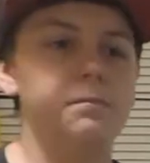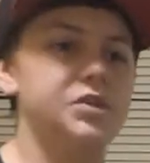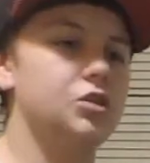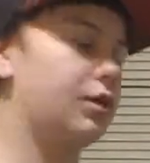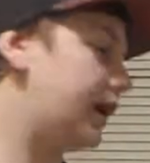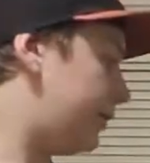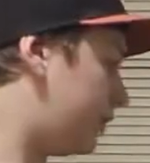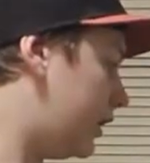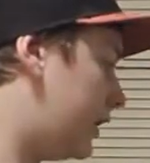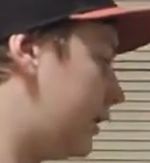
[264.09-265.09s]
So I have
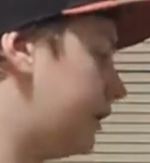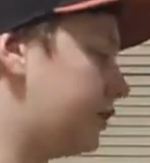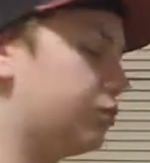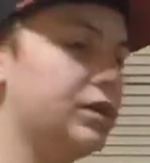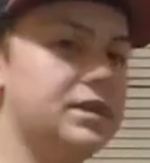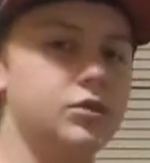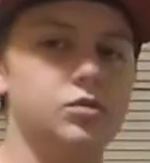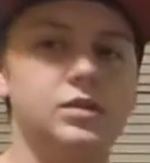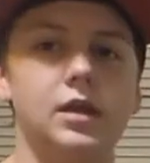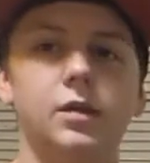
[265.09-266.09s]
a 3 sensor
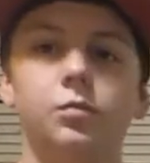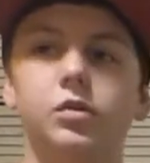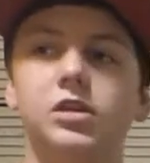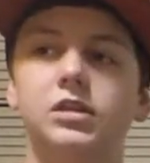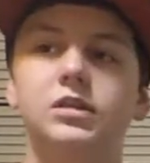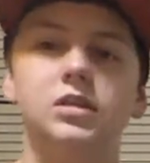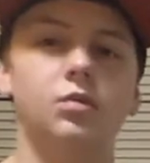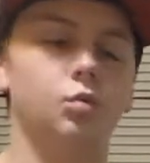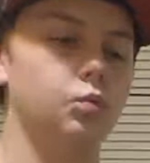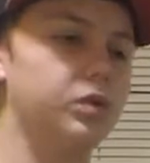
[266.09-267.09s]
setup, which is
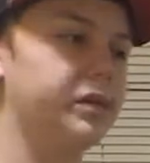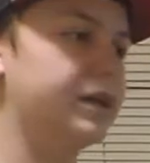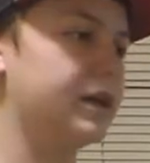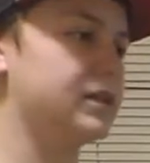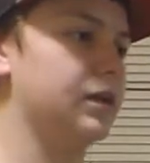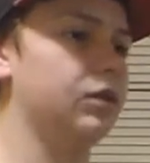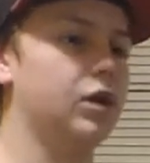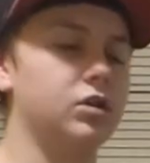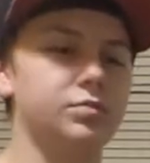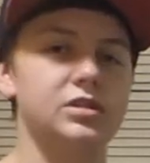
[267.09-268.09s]
really nice. I would
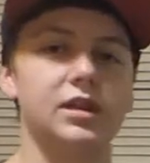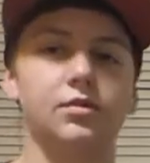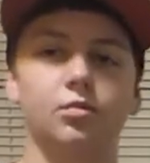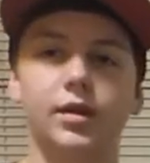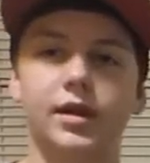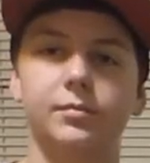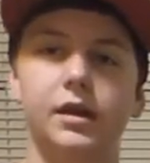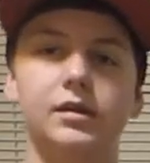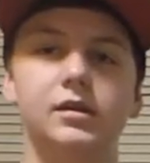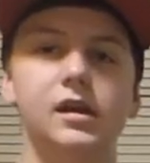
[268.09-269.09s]
100%
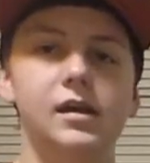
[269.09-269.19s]
recommend.